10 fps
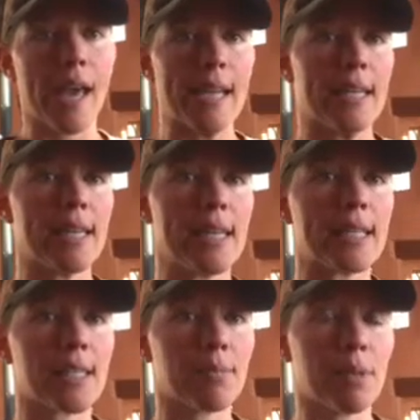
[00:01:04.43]
it
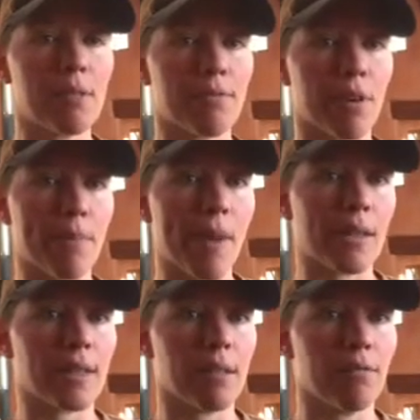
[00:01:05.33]
needs to be
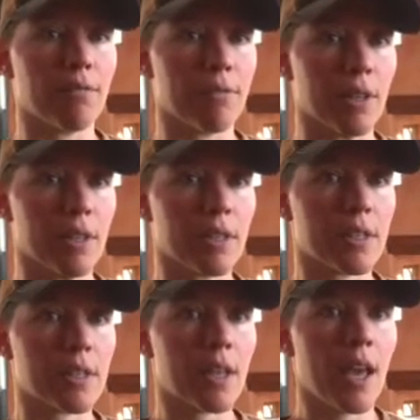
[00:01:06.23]
fermented
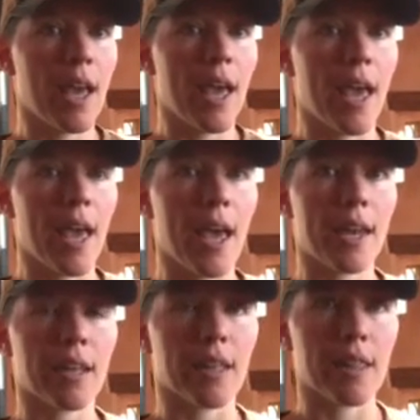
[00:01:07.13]
first.
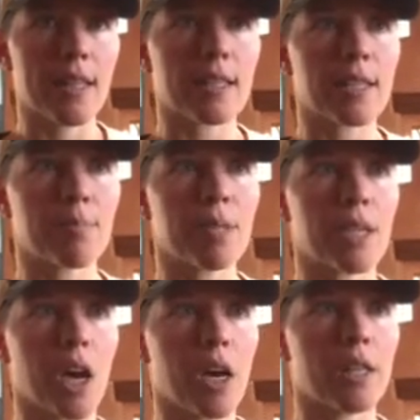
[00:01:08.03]
And this is
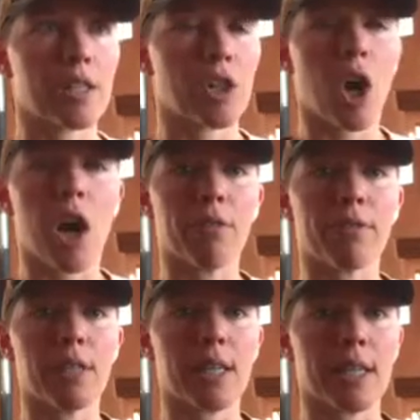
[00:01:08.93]
because
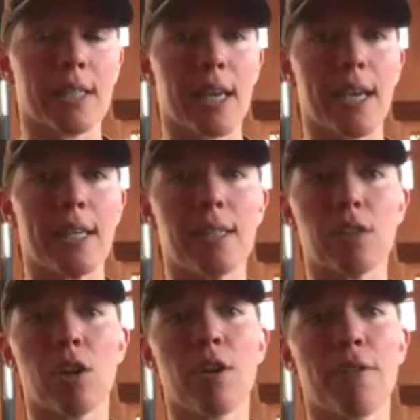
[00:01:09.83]
coffee
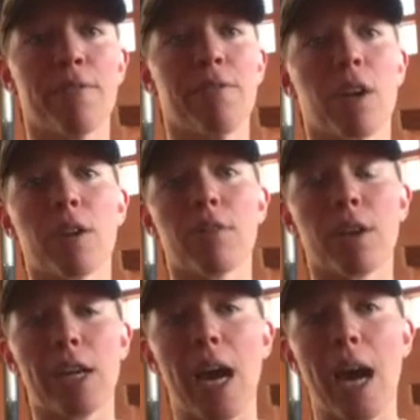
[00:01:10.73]
contains very,
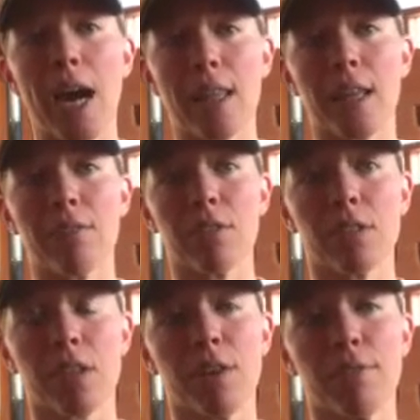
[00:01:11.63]
very high
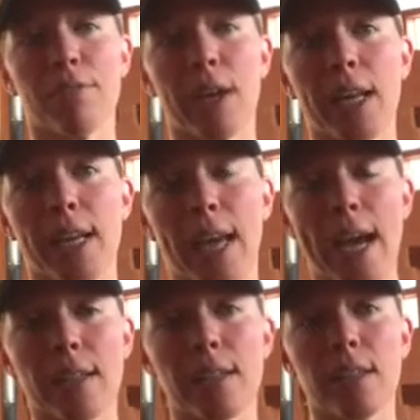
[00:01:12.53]
levels of phytic
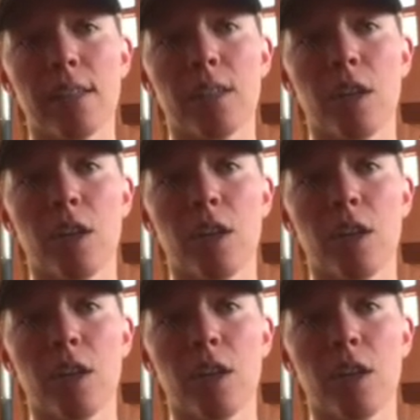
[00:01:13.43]
acid,